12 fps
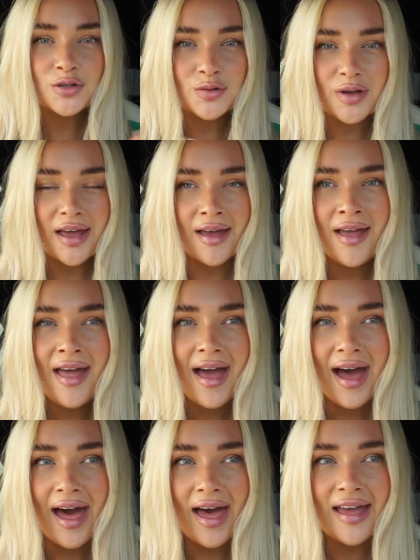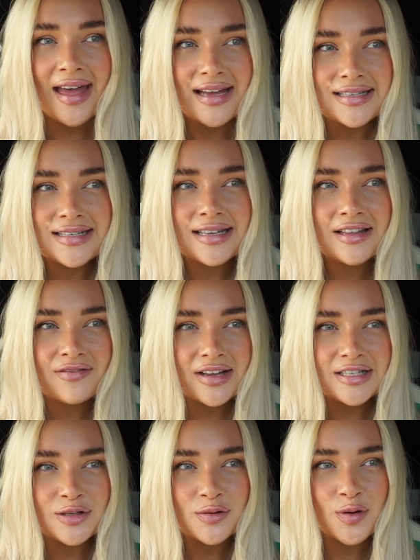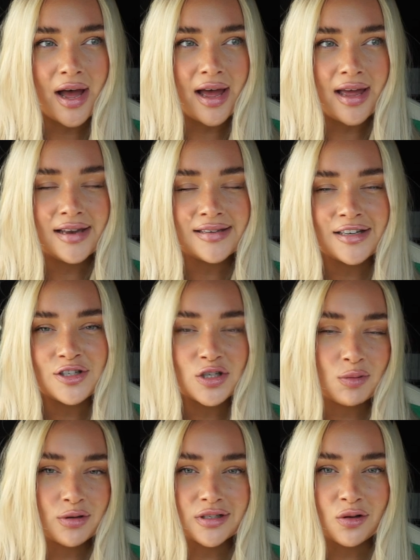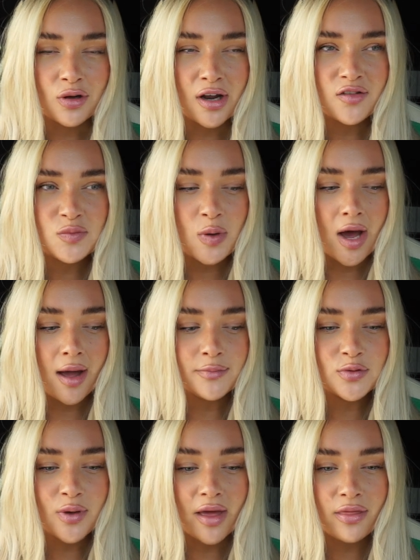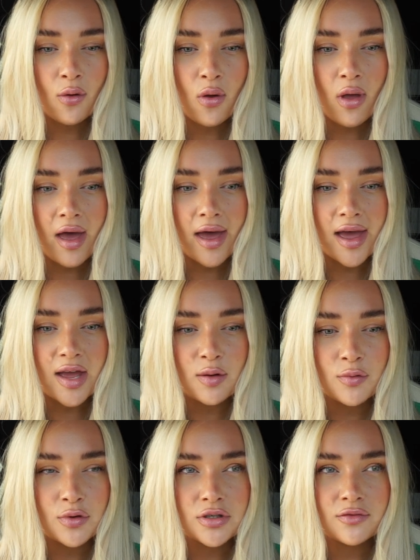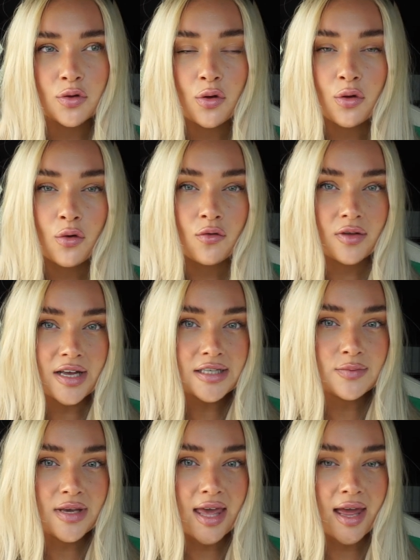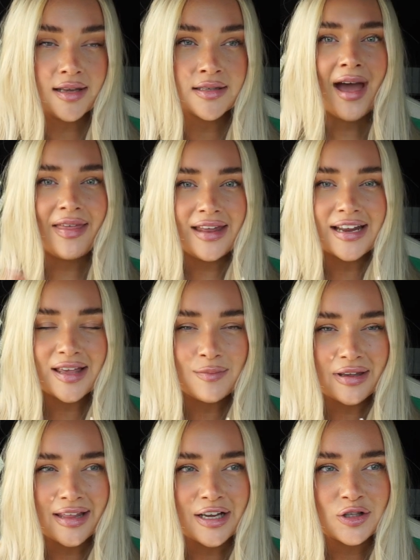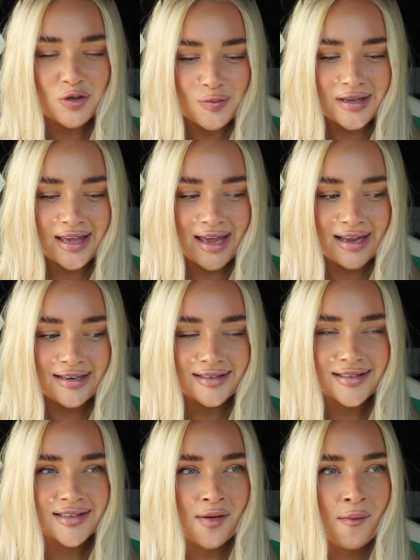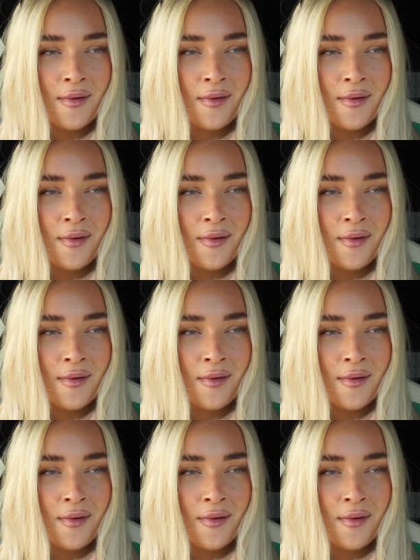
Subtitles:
So yeah, I edited the video and it just wasn't long enough to put up. So I thought I would vlog over this weekend. And then it can be like two weekends.